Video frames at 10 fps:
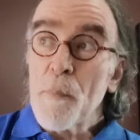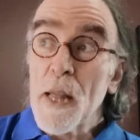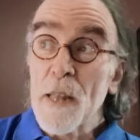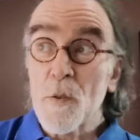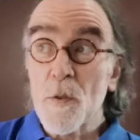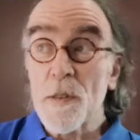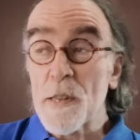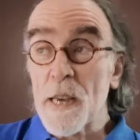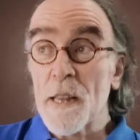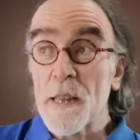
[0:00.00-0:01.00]
Plus
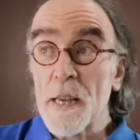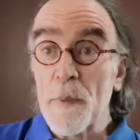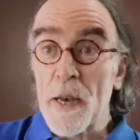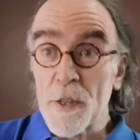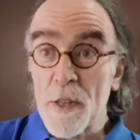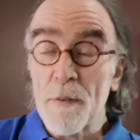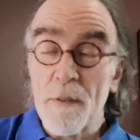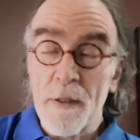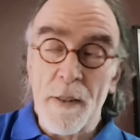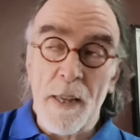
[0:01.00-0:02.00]
also the other thing about,
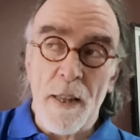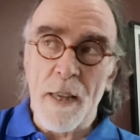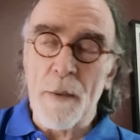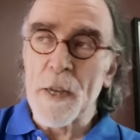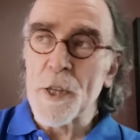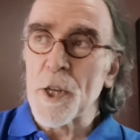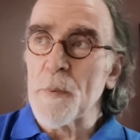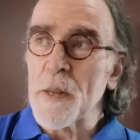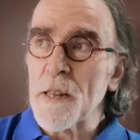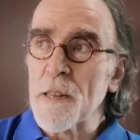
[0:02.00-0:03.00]
the other thing about
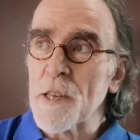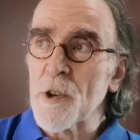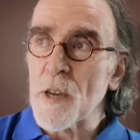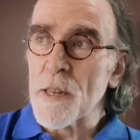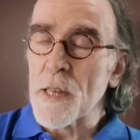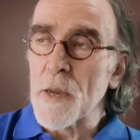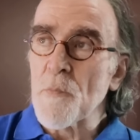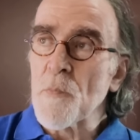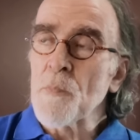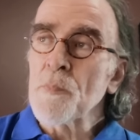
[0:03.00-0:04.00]
Germany that's interesting
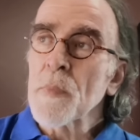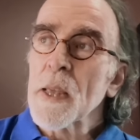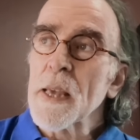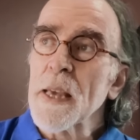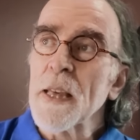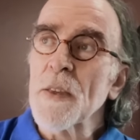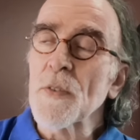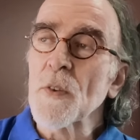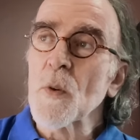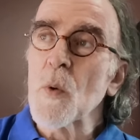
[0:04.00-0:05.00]

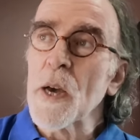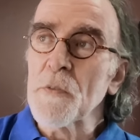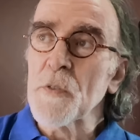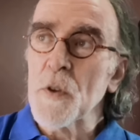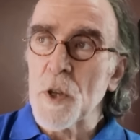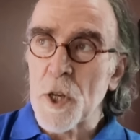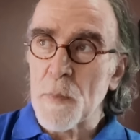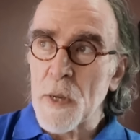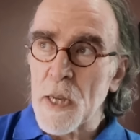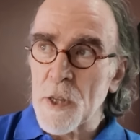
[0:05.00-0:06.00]
is quite a few
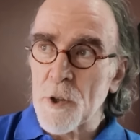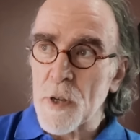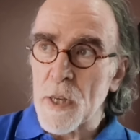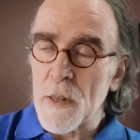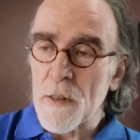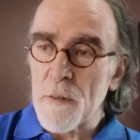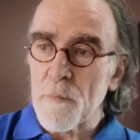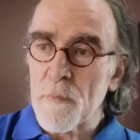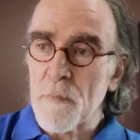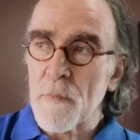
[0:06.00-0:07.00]
German countries,
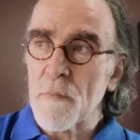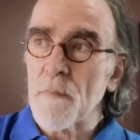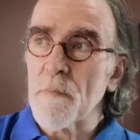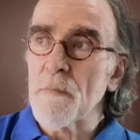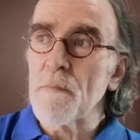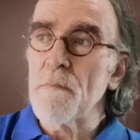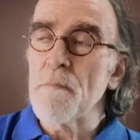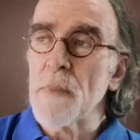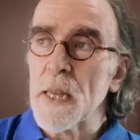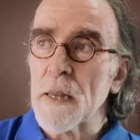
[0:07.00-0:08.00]

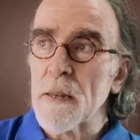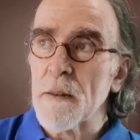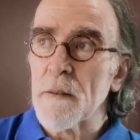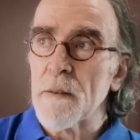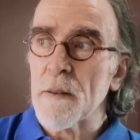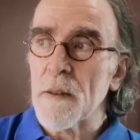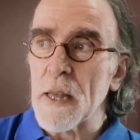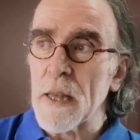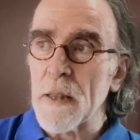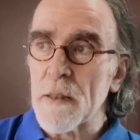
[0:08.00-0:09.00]
minute
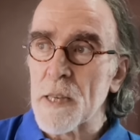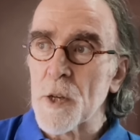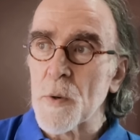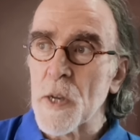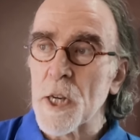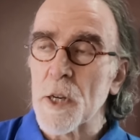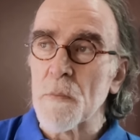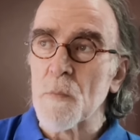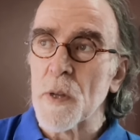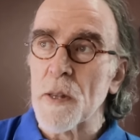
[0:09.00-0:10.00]
the
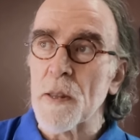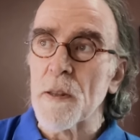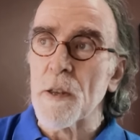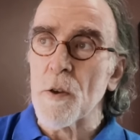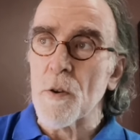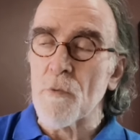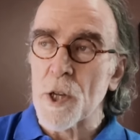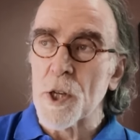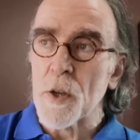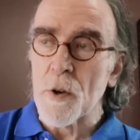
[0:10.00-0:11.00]
situation with
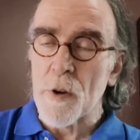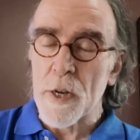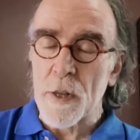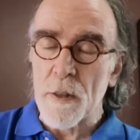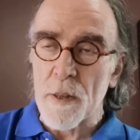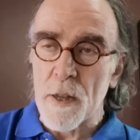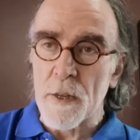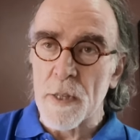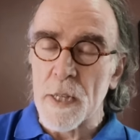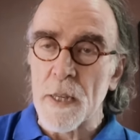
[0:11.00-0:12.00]
Russia Ukraine
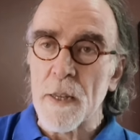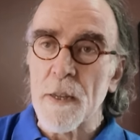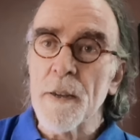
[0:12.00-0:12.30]
started,